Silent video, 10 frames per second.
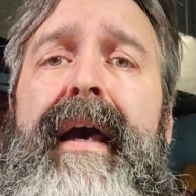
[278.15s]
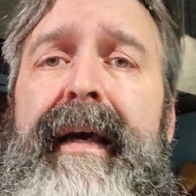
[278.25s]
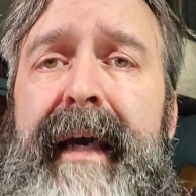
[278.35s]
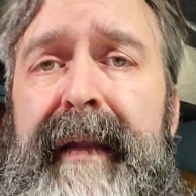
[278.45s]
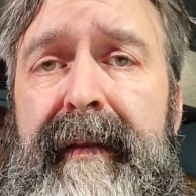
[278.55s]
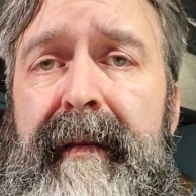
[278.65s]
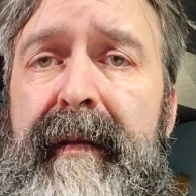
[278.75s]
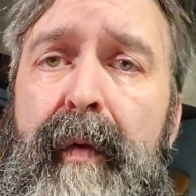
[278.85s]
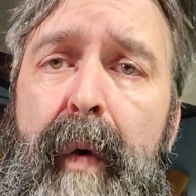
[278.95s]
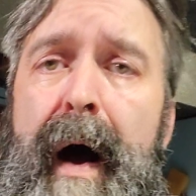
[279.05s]
Get
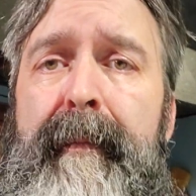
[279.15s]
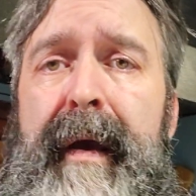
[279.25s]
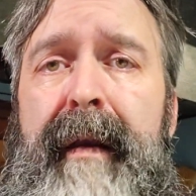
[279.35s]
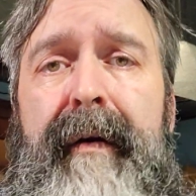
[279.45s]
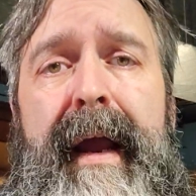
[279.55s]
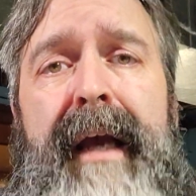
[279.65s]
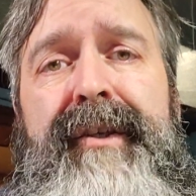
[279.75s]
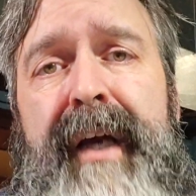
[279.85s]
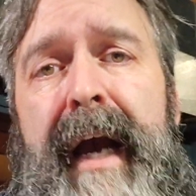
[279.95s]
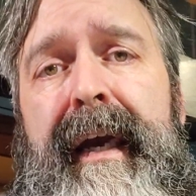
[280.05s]
the watt meter and
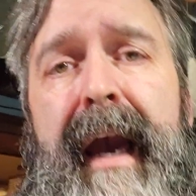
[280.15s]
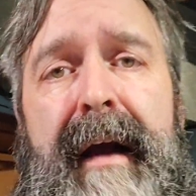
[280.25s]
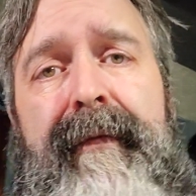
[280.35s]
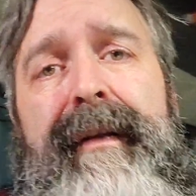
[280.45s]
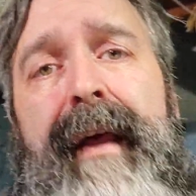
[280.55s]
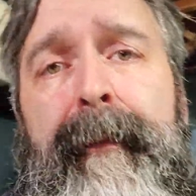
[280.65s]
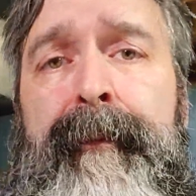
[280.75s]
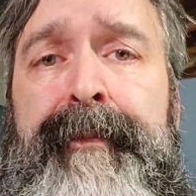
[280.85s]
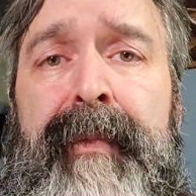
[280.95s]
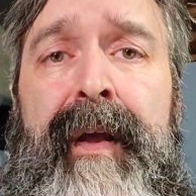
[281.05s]
check everything.
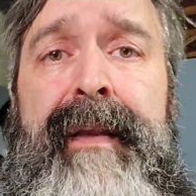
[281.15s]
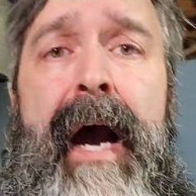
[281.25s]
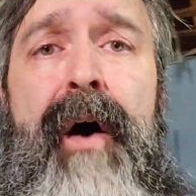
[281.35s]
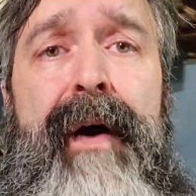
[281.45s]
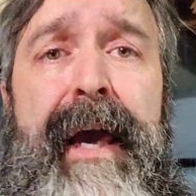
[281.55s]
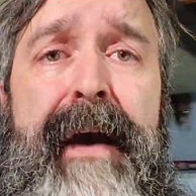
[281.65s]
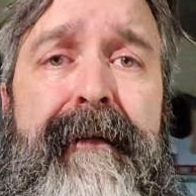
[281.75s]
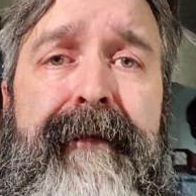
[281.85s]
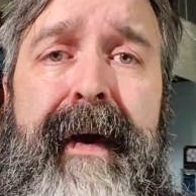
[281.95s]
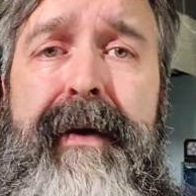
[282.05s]
Now,
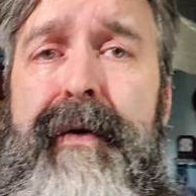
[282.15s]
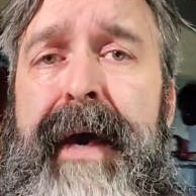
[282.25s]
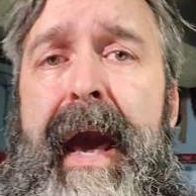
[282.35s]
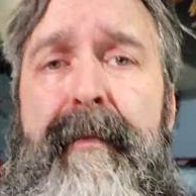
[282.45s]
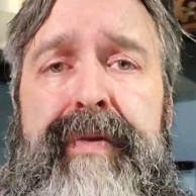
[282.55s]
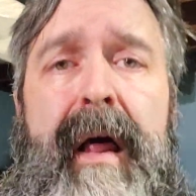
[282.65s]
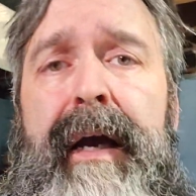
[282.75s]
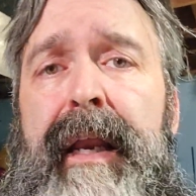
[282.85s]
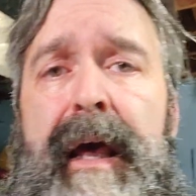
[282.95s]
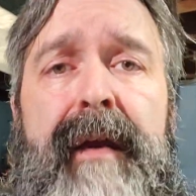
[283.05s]
if you can't plug
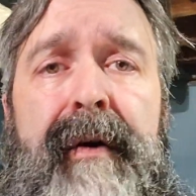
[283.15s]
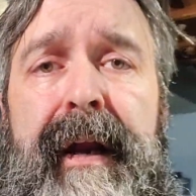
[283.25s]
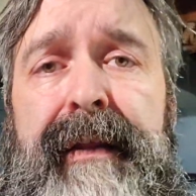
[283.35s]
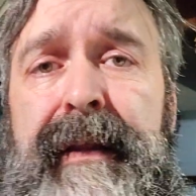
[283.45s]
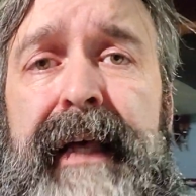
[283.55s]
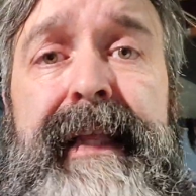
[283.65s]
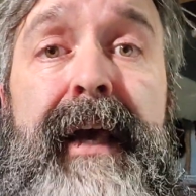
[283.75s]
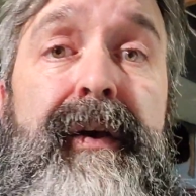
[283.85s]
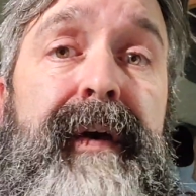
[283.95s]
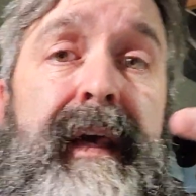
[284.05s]
it in or anything like that,
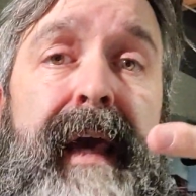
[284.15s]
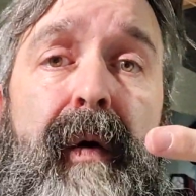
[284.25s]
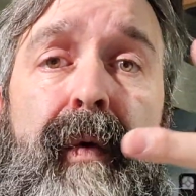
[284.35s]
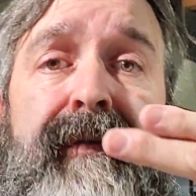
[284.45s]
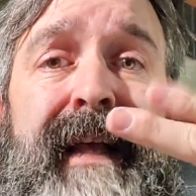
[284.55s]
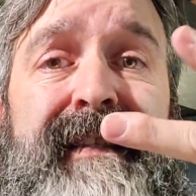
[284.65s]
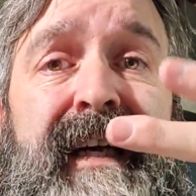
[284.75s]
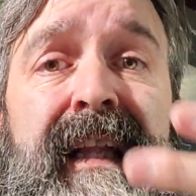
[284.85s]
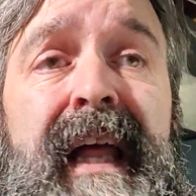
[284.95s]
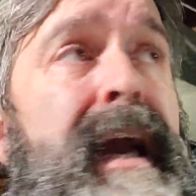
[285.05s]
you can get one that's a
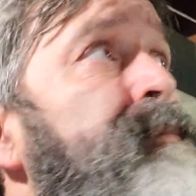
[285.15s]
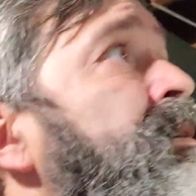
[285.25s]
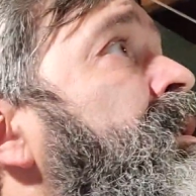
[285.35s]
clamp.